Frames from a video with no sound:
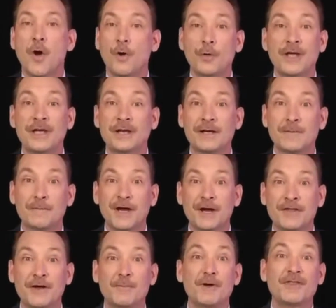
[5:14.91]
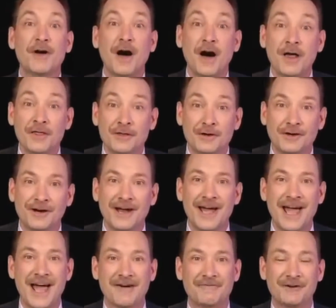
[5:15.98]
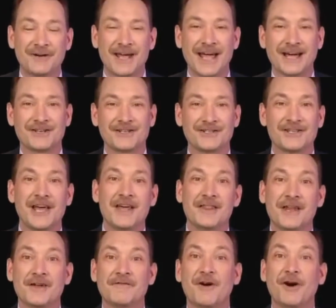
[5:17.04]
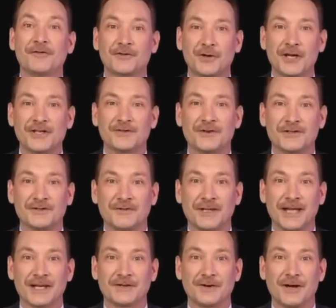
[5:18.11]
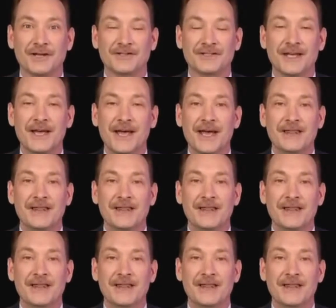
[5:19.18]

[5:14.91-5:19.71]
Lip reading: or we can compare them with other half reactions that involve transfers of electrons.